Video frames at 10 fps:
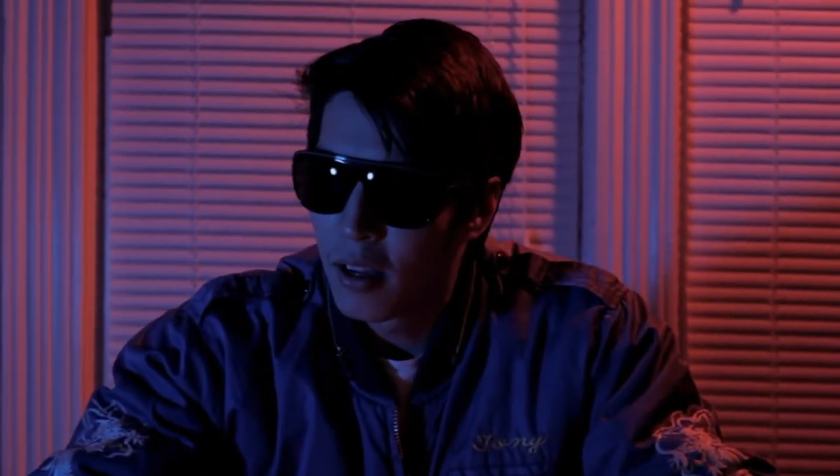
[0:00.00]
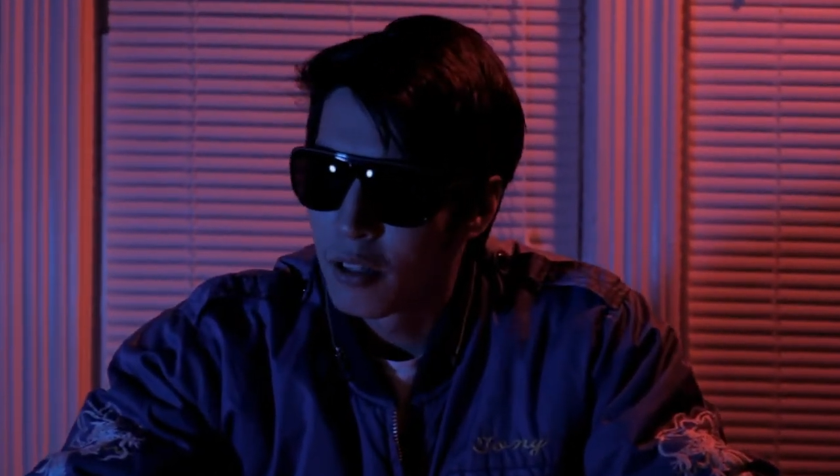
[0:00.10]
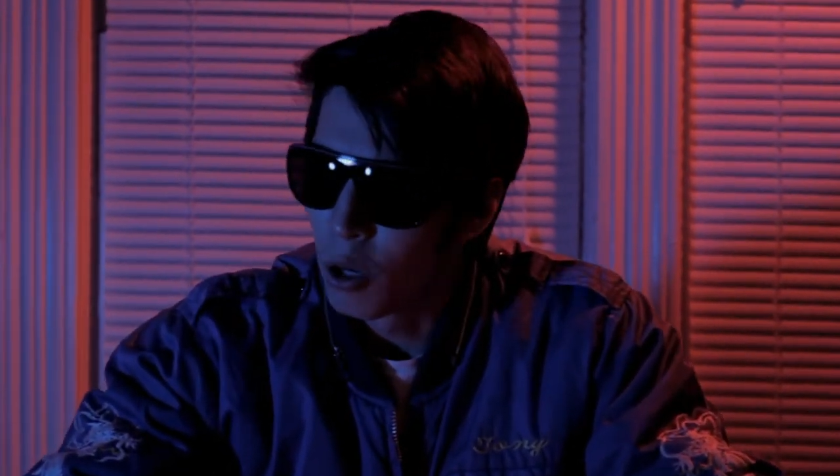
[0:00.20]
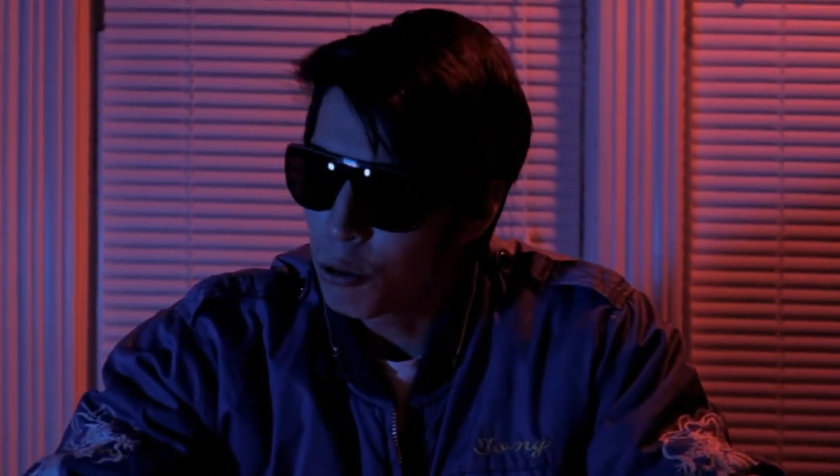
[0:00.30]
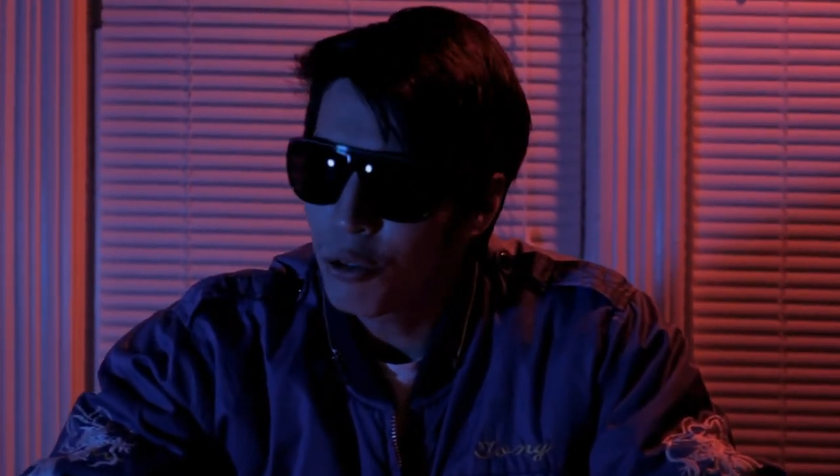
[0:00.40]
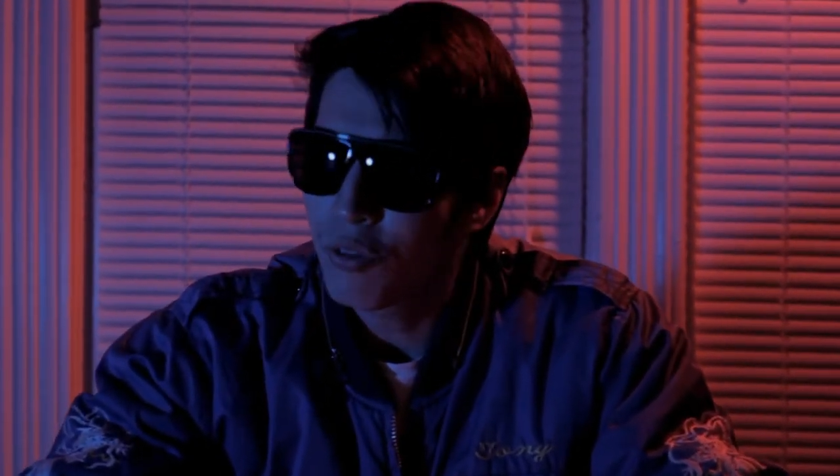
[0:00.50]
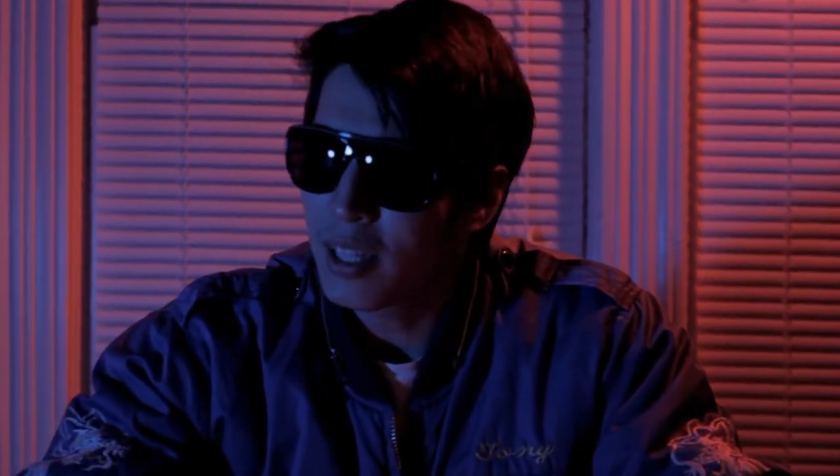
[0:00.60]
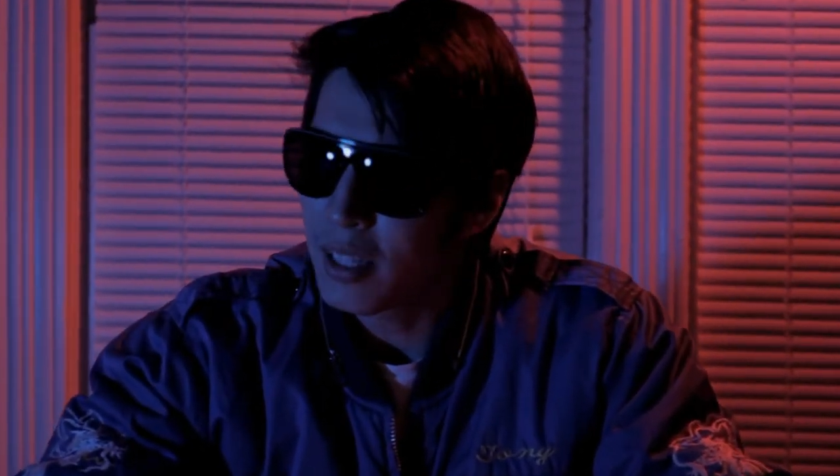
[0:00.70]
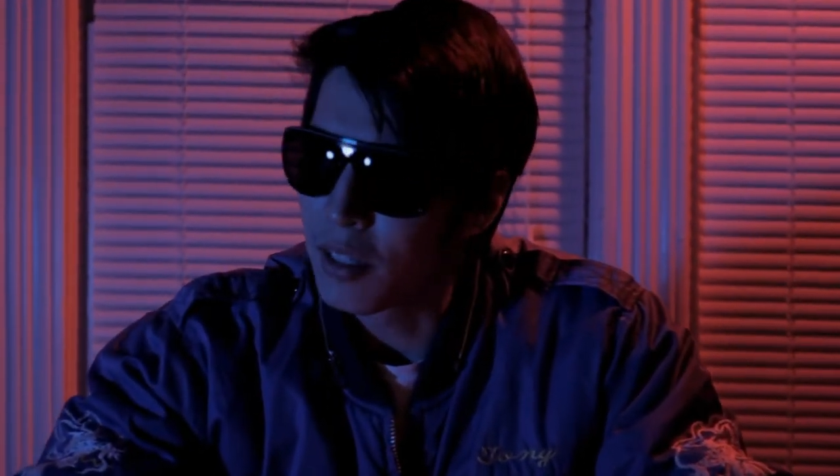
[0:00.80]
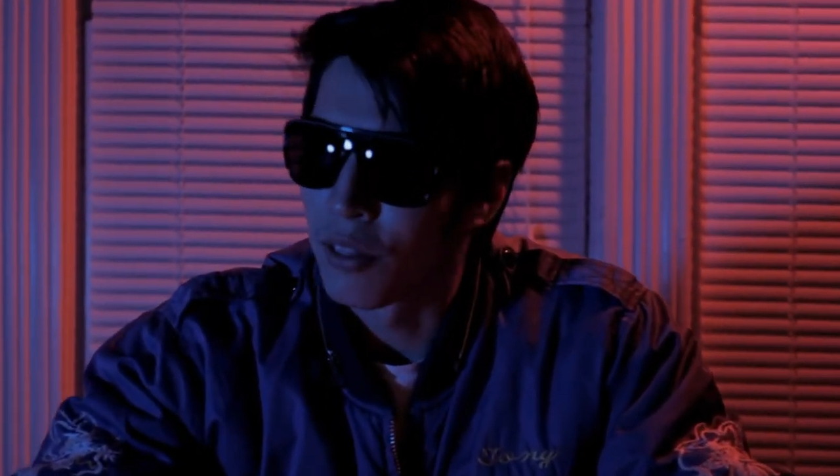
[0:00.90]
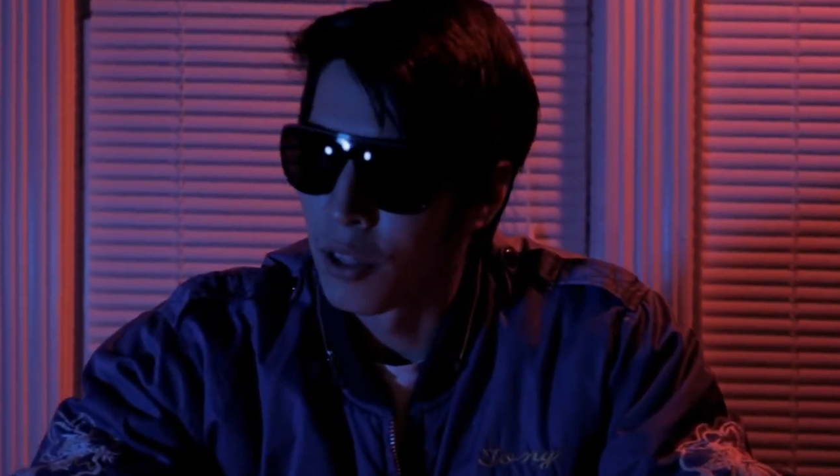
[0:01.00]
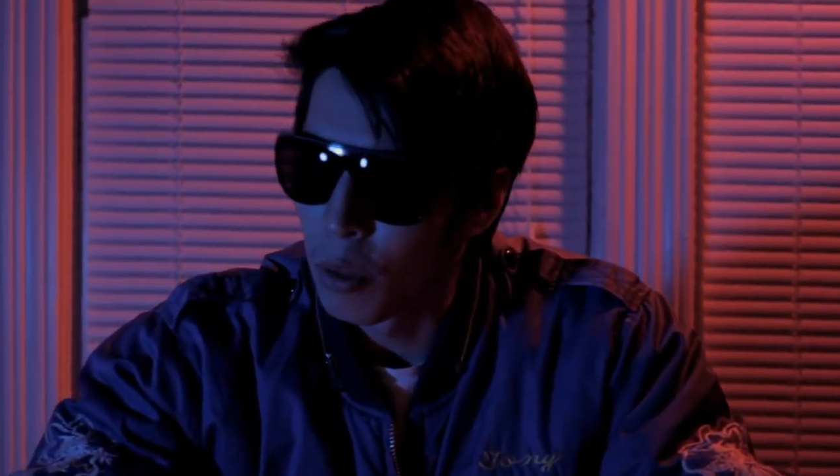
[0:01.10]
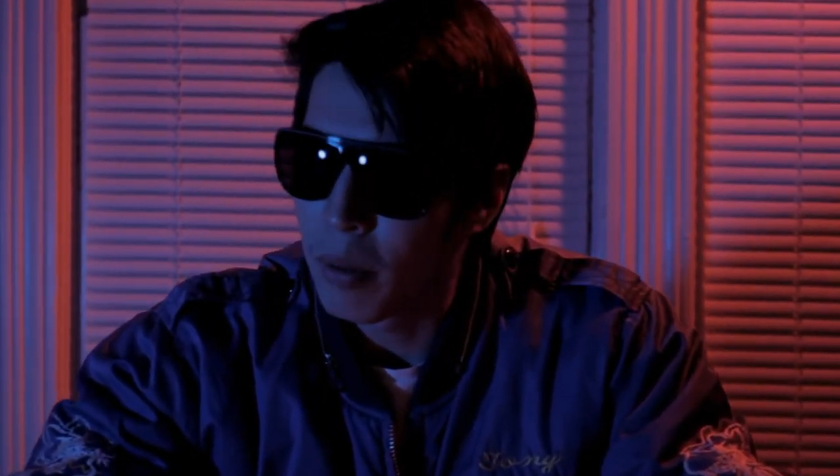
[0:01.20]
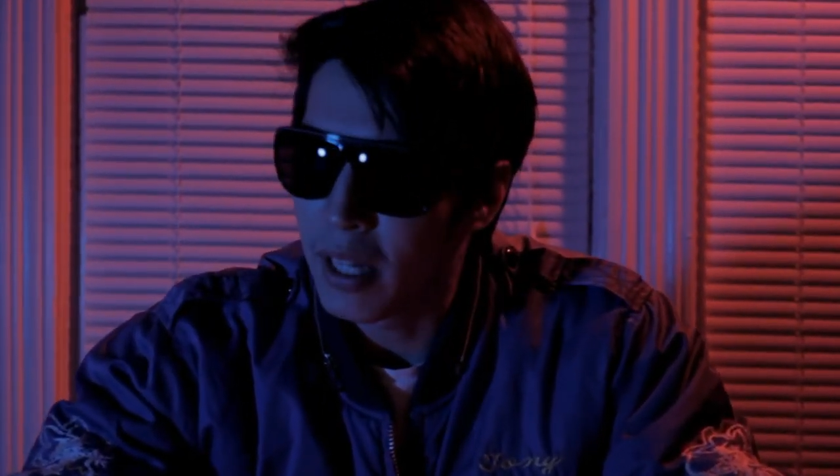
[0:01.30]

Don't you think that's a little bit